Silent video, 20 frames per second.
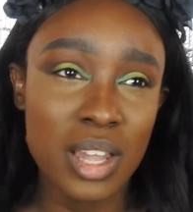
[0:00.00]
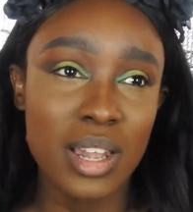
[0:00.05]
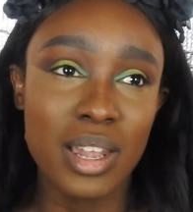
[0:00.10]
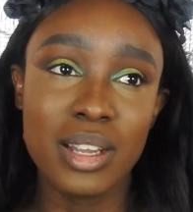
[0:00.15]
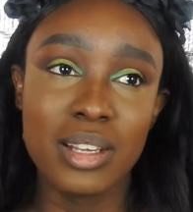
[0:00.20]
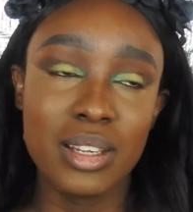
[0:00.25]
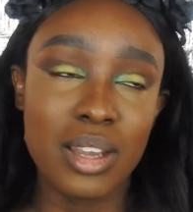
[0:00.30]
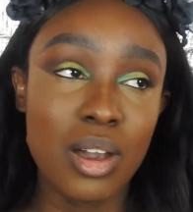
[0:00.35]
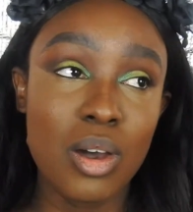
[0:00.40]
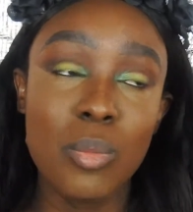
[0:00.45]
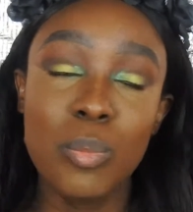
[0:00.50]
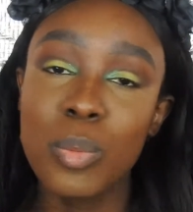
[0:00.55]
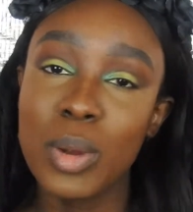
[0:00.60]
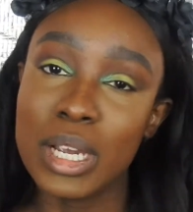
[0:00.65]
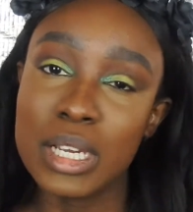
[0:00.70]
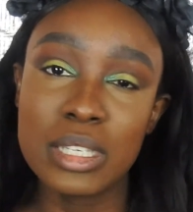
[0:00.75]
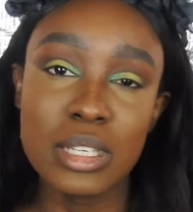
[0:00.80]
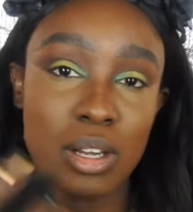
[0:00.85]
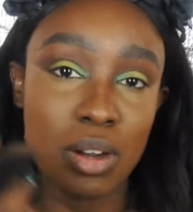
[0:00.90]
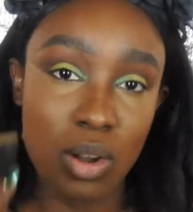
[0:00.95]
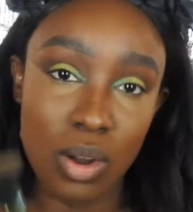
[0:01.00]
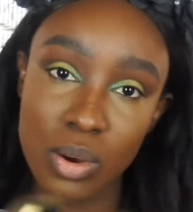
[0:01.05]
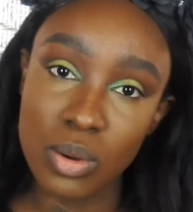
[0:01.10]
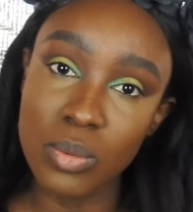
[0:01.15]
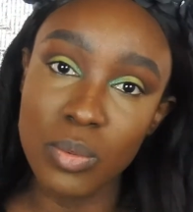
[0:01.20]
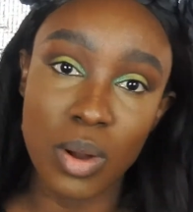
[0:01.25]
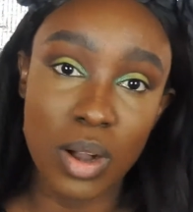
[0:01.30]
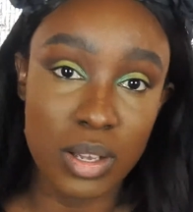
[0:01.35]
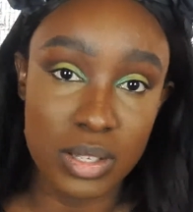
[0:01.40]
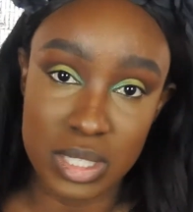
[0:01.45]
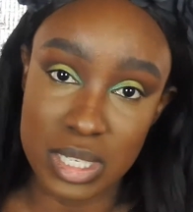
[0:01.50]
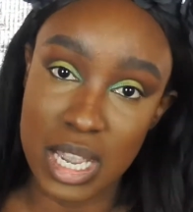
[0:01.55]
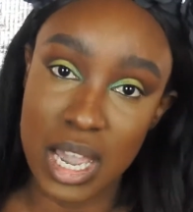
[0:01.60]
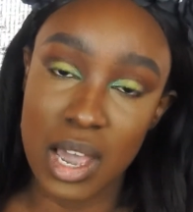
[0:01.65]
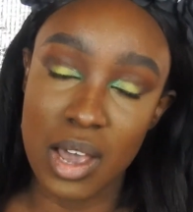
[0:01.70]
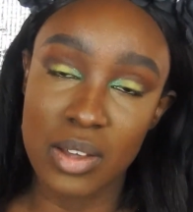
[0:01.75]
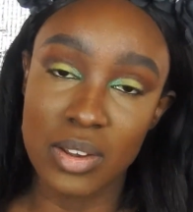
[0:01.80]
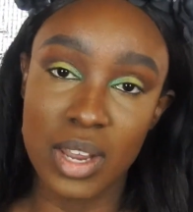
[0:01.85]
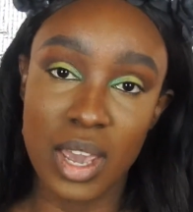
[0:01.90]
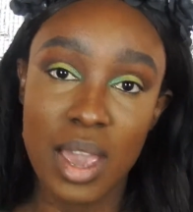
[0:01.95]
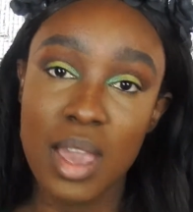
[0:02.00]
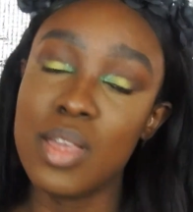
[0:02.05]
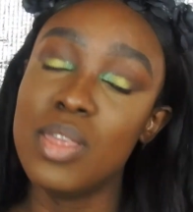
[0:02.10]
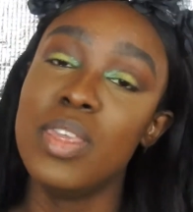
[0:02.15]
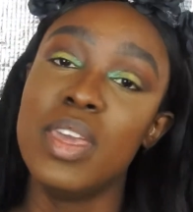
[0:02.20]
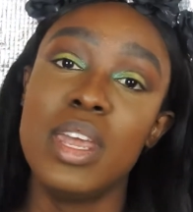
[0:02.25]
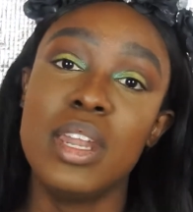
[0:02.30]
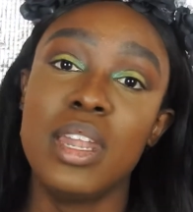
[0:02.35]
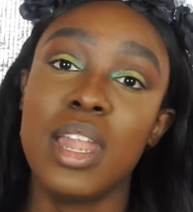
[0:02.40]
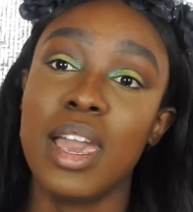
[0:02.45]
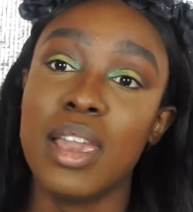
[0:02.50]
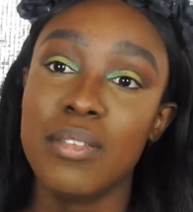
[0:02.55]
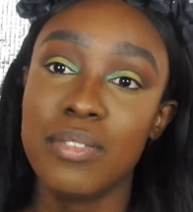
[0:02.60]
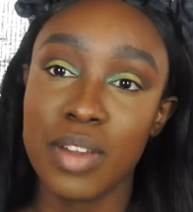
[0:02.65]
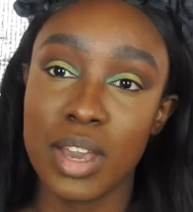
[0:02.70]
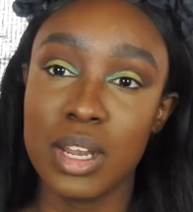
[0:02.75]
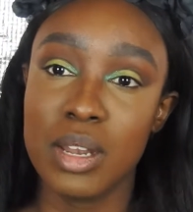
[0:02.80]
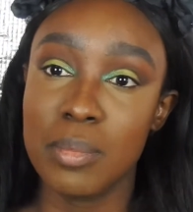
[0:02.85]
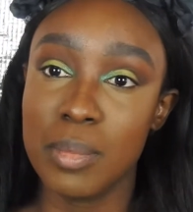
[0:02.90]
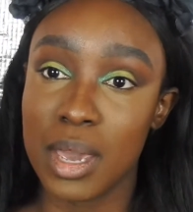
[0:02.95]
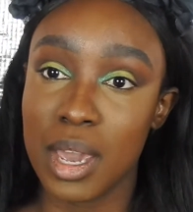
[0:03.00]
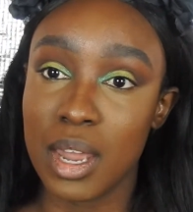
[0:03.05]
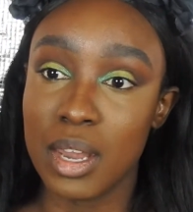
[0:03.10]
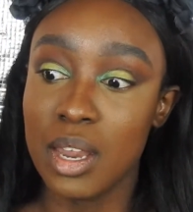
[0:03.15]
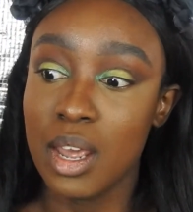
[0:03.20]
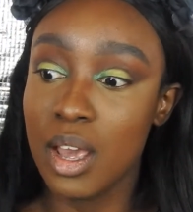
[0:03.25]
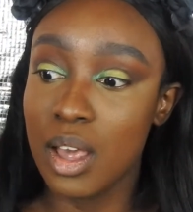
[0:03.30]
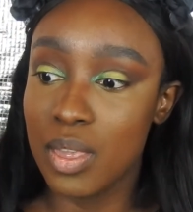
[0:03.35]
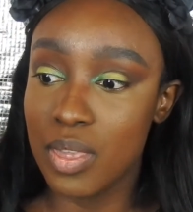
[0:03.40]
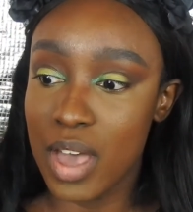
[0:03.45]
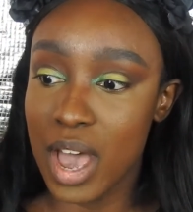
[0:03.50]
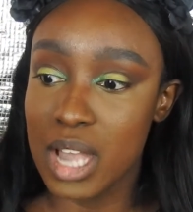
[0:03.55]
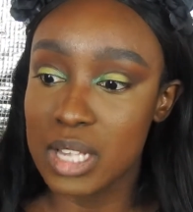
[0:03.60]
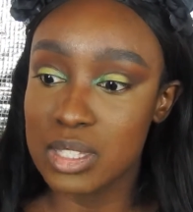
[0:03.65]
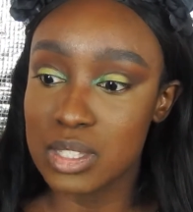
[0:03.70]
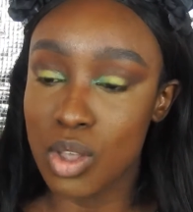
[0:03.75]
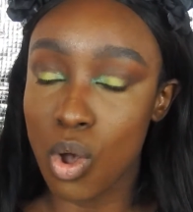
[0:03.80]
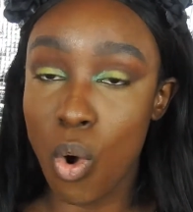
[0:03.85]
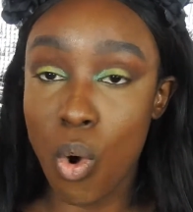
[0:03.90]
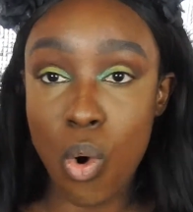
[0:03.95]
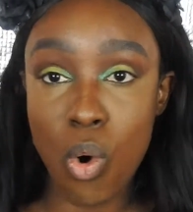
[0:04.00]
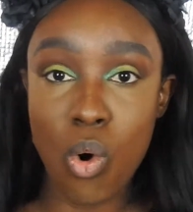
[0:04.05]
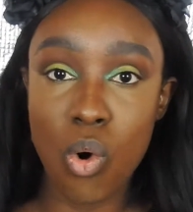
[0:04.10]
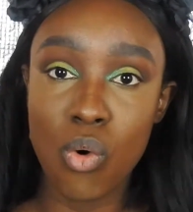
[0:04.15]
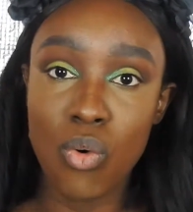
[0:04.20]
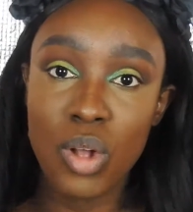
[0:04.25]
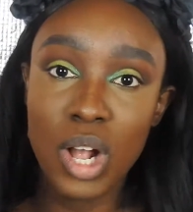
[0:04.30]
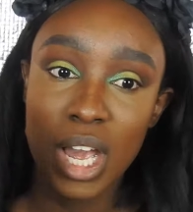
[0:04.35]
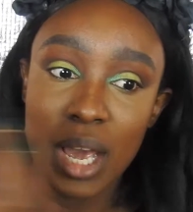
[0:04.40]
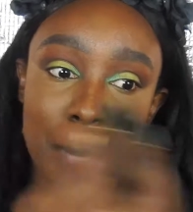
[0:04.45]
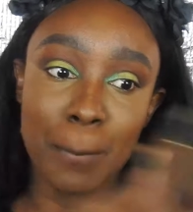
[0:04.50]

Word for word: Like, no, break your own walls down and then like find a man that's whole.